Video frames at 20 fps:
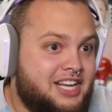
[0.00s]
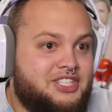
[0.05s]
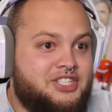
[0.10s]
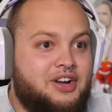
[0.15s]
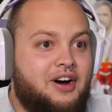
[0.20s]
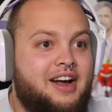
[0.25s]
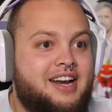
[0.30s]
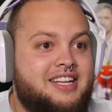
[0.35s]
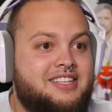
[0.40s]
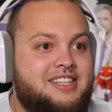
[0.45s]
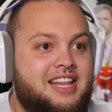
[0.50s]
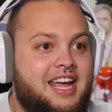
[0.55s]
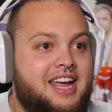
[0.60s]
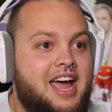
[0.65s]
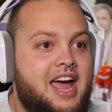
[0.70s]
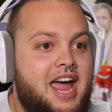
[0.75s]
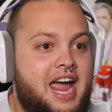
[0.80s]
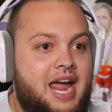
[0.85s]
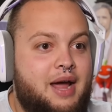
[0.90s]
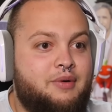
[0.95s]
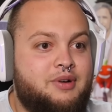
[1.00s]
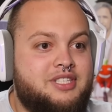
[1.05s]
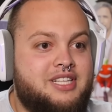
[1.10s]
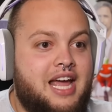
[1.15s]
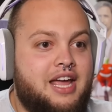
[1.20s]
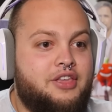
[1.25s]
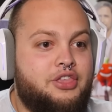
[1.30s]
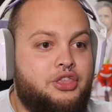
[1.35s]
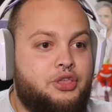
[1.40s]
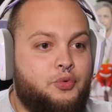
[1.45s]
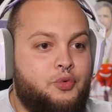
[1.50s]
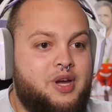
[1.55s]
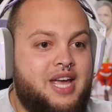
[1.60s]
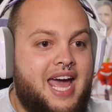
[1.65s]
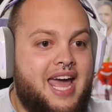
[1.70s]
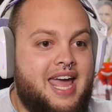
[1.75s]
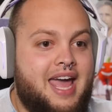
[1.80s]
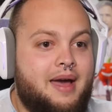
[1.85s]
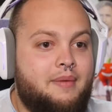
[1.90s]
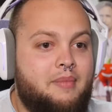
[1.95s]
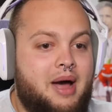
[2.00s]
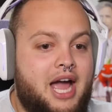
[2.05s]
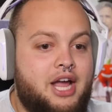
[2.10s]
saw this like, it was like 3 a.m.